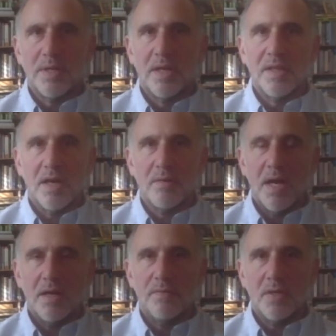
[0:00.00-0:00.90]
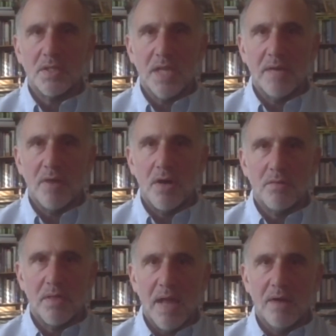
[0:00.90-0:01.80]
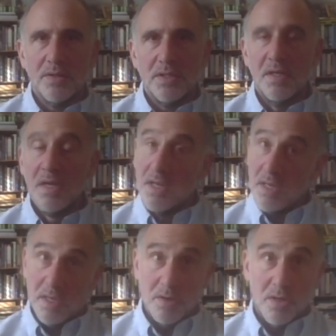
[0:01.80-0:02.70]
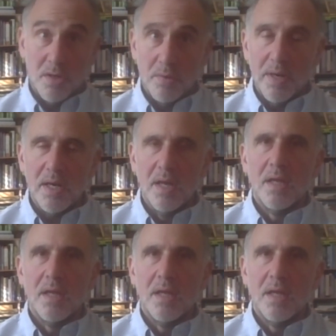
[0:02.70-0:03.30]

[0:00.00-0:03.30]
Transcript: But on the other hand, if you could save 100,000, you'd do it.